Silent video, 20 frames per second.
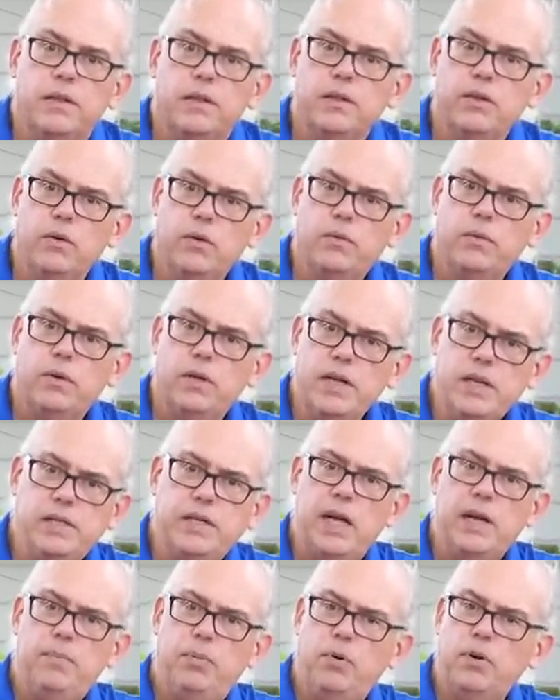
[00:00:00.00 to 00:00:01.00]
the link
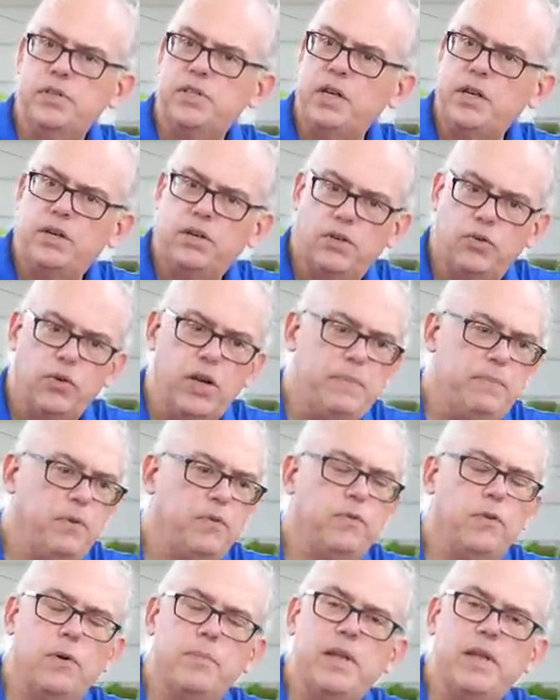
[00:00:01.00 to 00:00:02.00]
dipole is a great
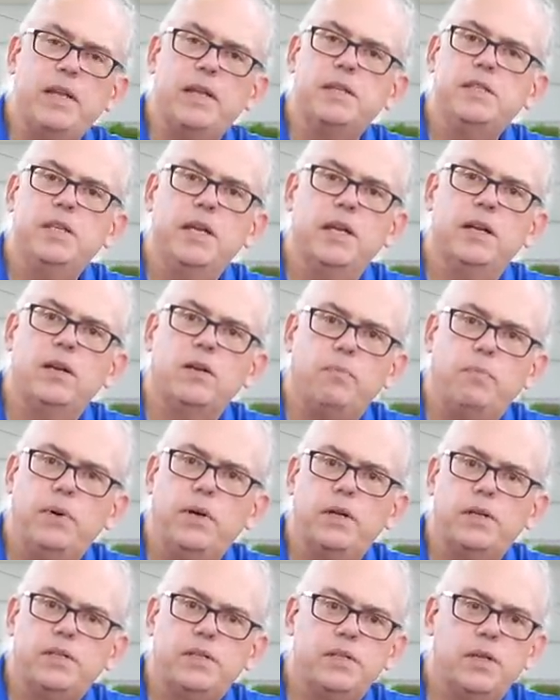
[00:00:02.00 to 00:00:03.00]
performing antenna,
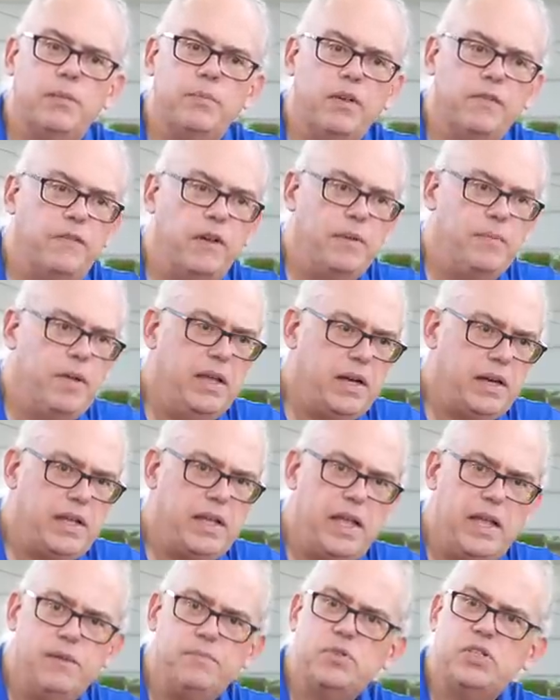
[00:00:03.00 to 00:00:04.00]
but if I'm at a
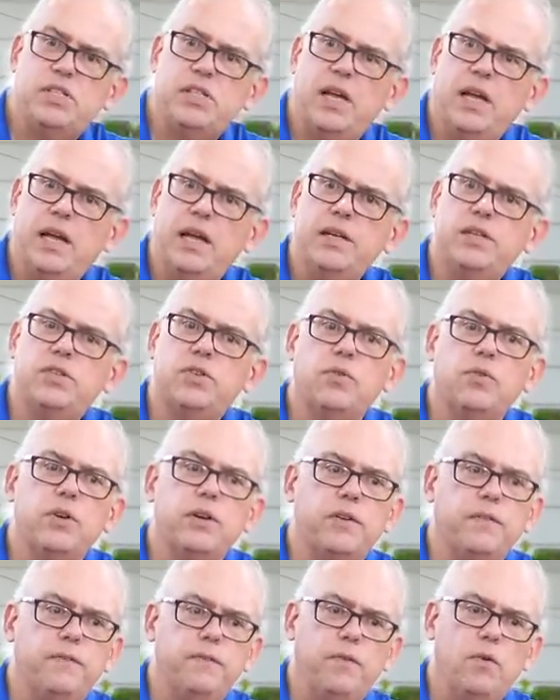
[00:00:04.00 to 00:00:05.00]
campsite or
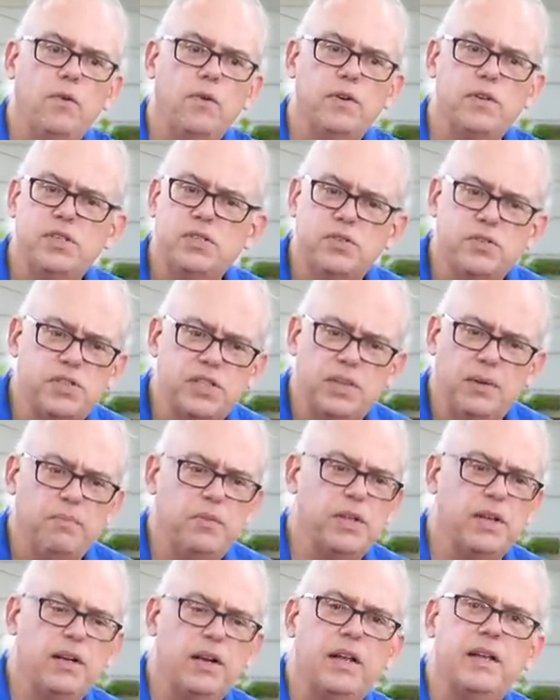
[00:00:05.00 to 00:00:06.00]
in a forest or
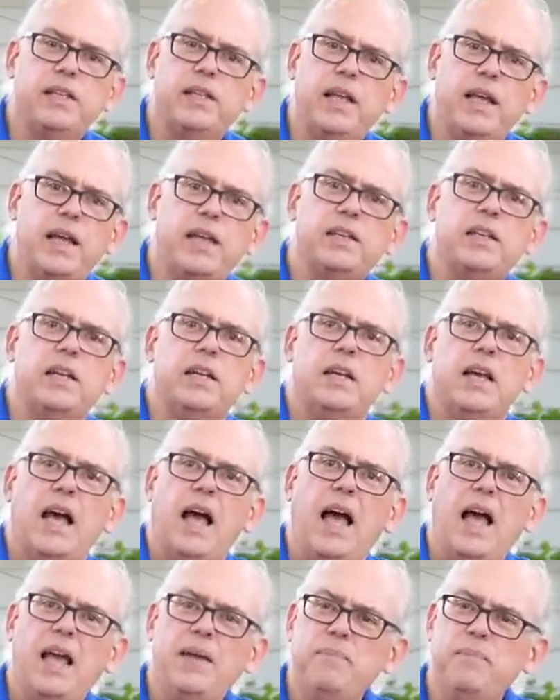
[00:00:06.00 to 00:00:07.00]
something like that,
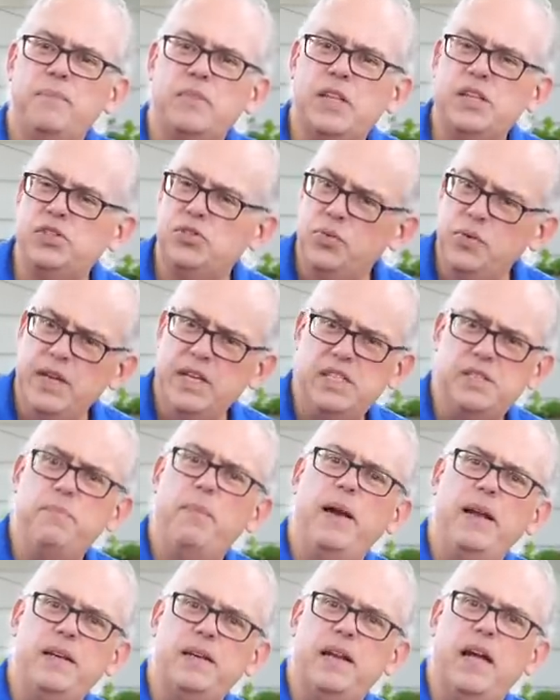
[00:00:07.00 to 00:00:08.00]
the trees
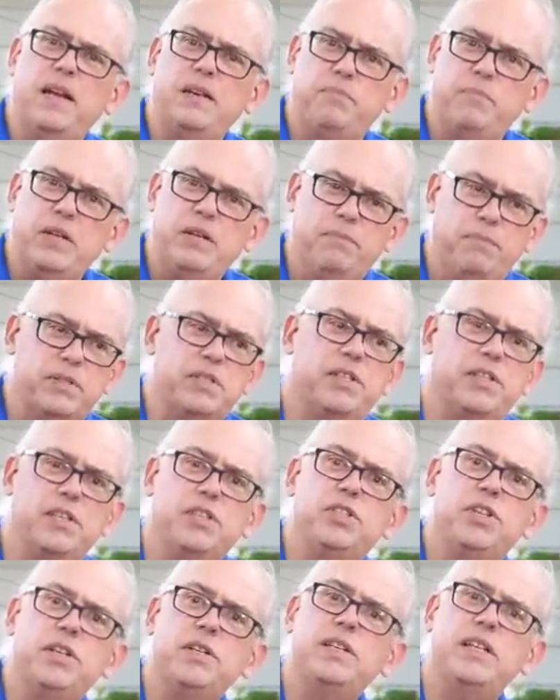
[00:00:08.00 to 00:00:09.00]
might not be
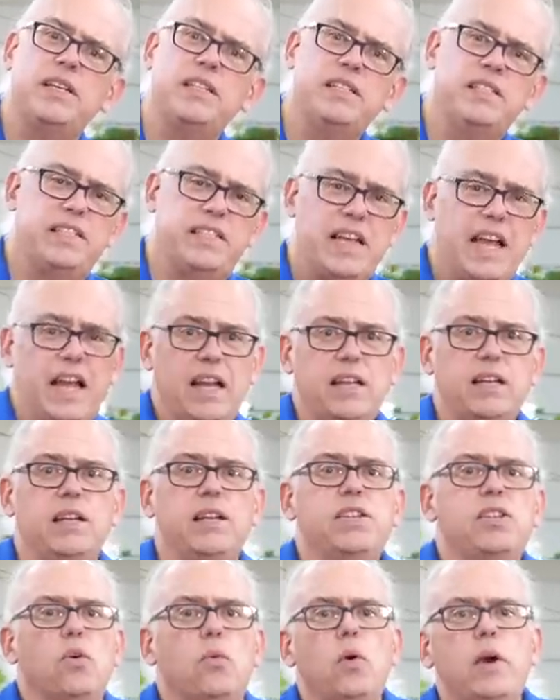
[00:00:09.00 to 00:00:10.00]
positioned
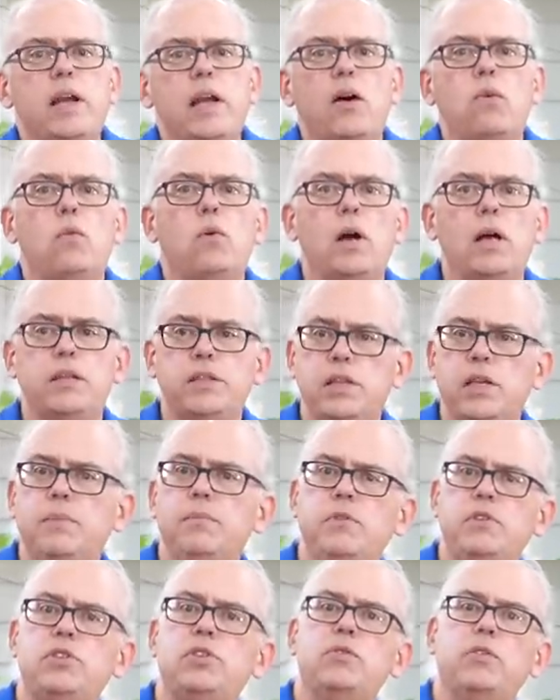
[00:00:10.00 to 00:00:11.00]
exactly the way I want
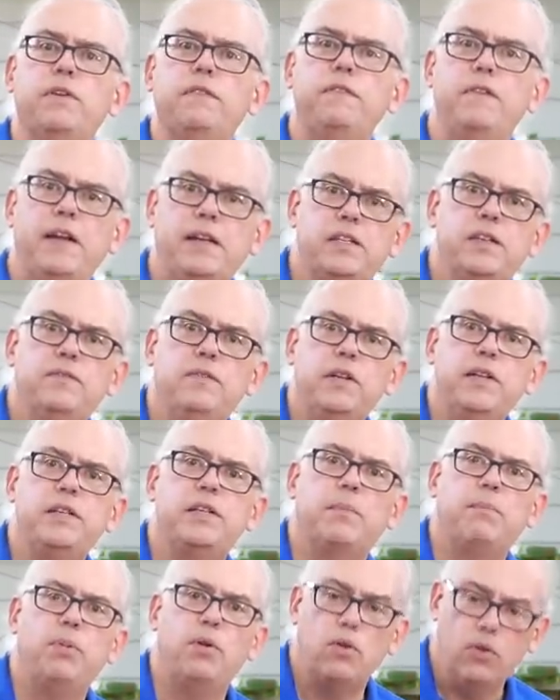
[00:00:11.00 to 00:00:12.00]
them to effectively
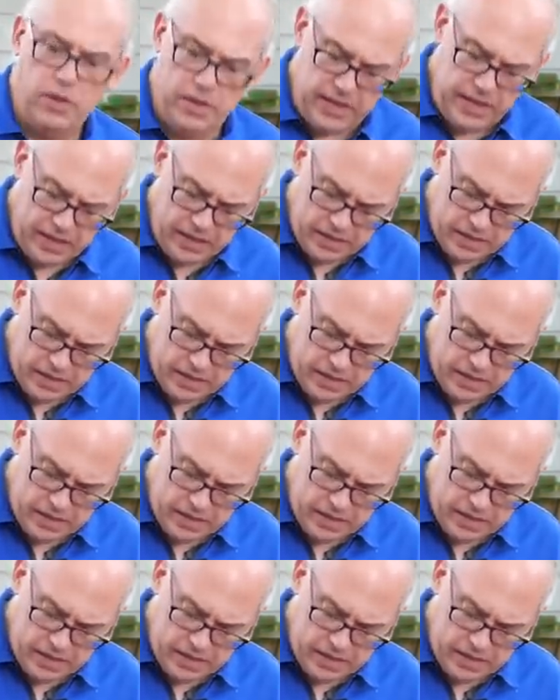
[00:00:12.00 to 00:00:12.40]
deploy that